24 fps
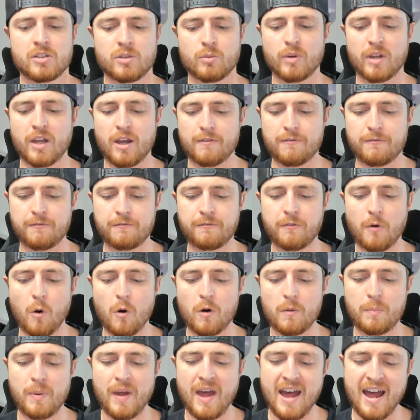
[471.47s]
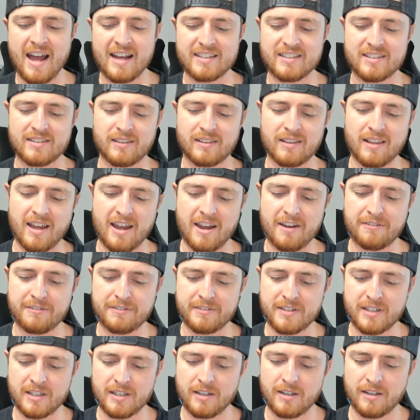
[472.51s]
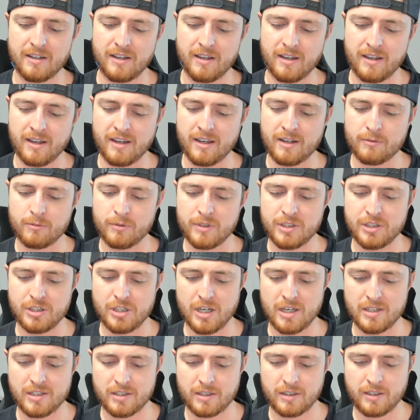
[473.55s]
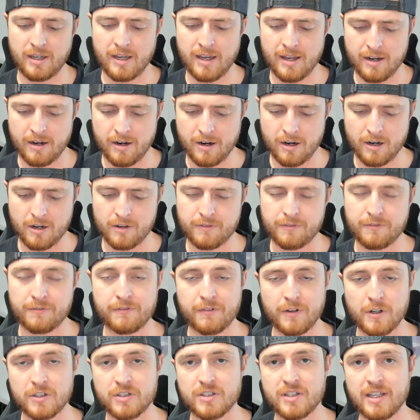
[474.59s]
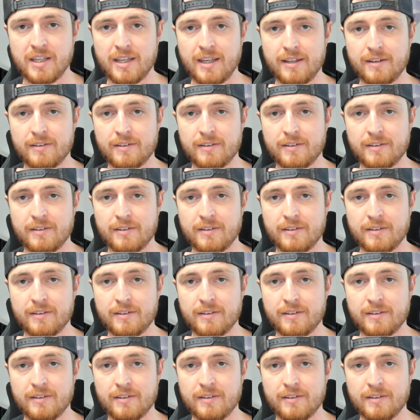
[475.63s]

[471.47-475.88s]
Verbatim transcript: we got four packs left, and we just got our first hit.